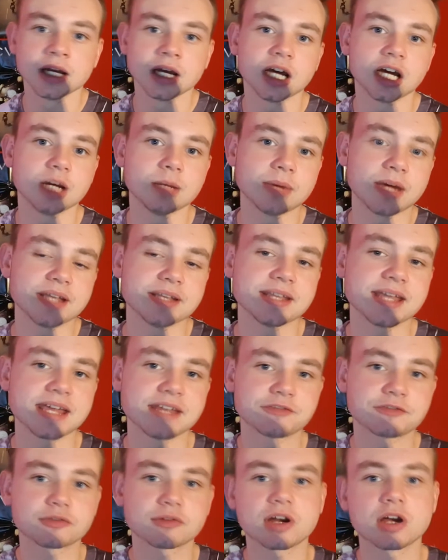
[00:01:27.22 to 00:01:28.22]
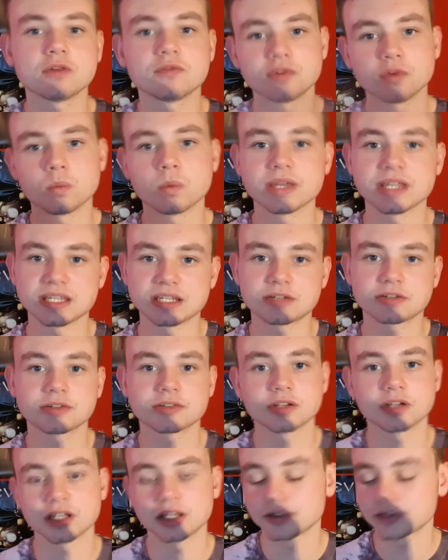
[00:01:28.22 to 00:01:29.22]
Um, and then throughout the week,
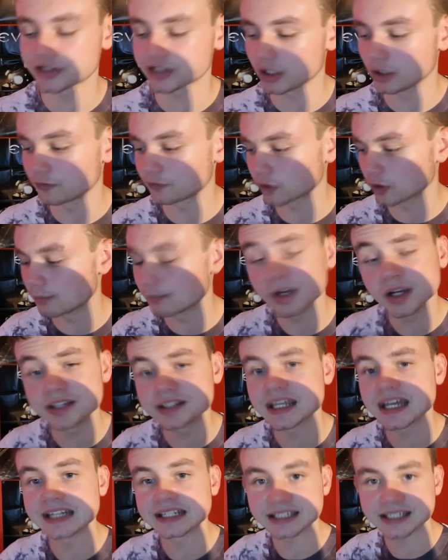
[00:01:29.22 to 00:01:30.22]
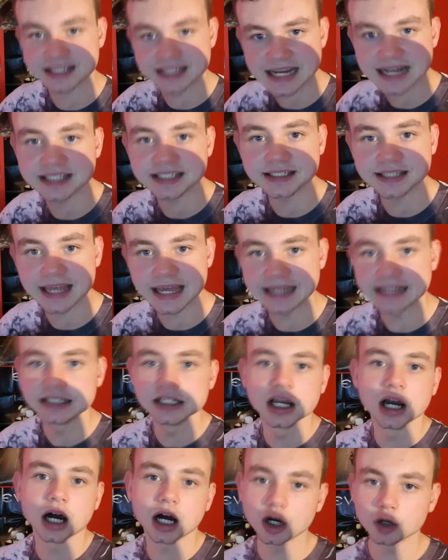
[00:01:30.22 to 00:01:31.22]
uh, so from Monday to Saturday,
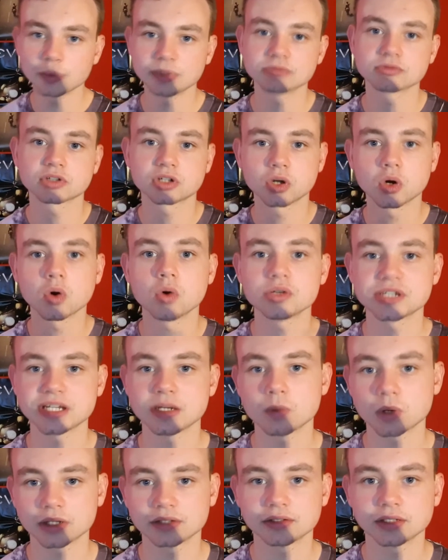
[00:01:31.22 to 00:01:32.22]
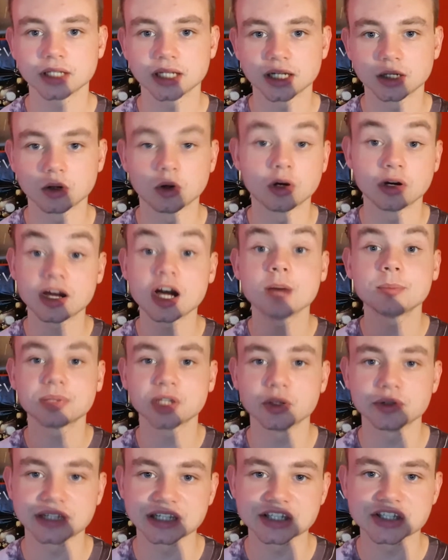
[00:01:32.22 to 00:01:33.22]
I'll be recording one, uh, or
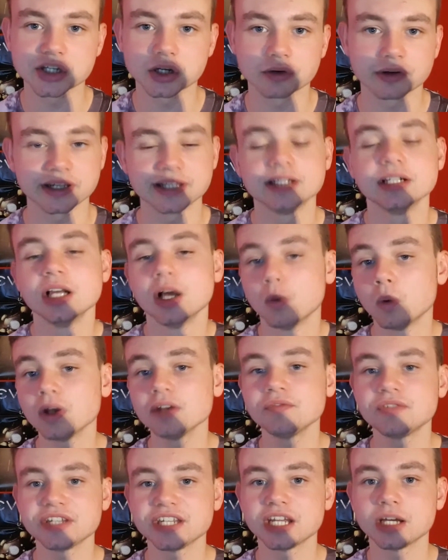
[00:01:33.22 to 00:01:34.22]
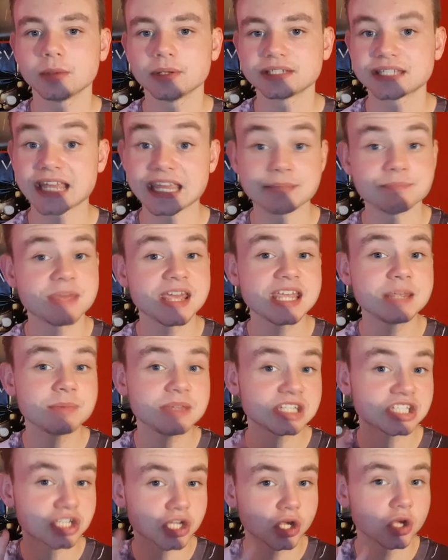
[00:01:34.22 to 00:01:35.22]
uploading, sorry, one video a day,
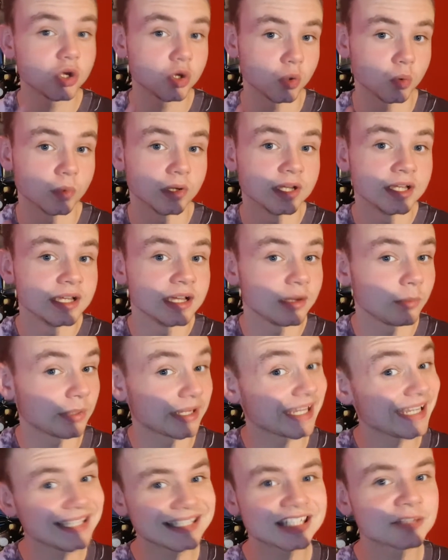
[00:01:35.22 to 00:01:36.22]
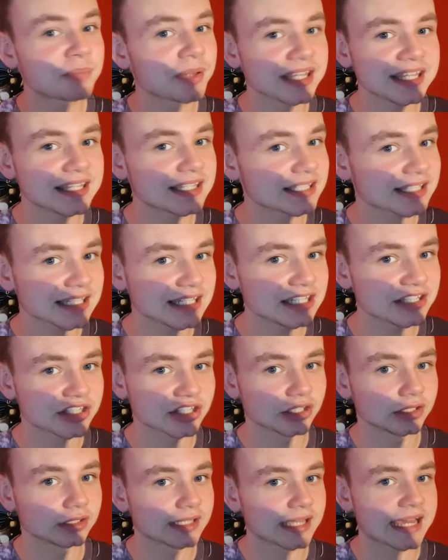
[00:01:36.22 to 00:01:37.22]
maybe two. We're getting to peak
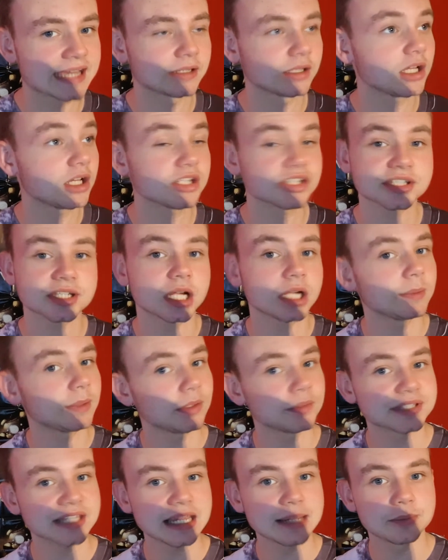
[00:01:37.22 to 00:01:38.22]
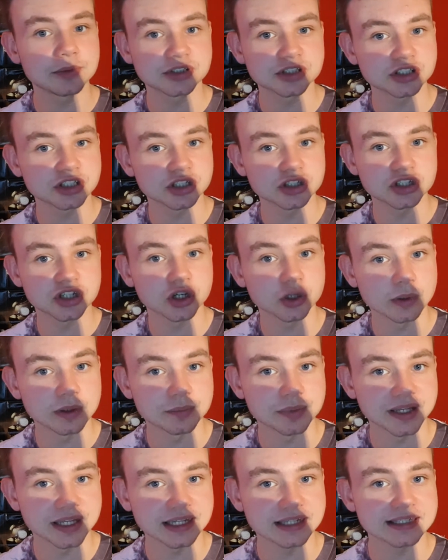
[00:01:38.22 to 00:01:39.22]
season and last time I was able to do two in
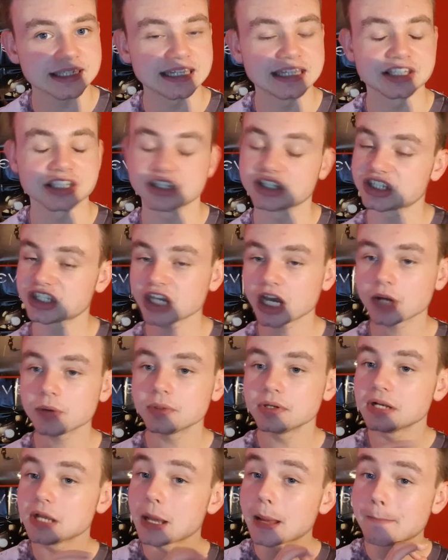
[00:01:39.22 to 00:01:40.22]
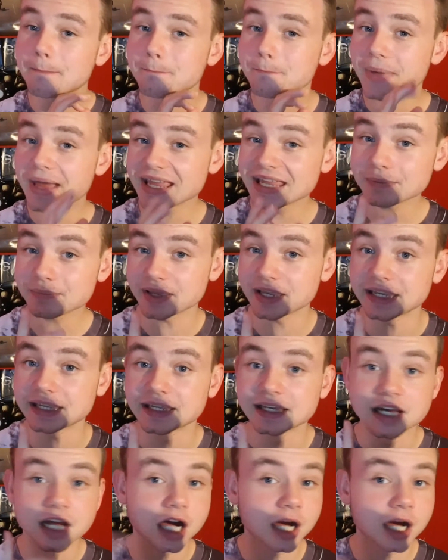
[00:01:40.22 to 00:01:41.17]
peak season. So, Maybe.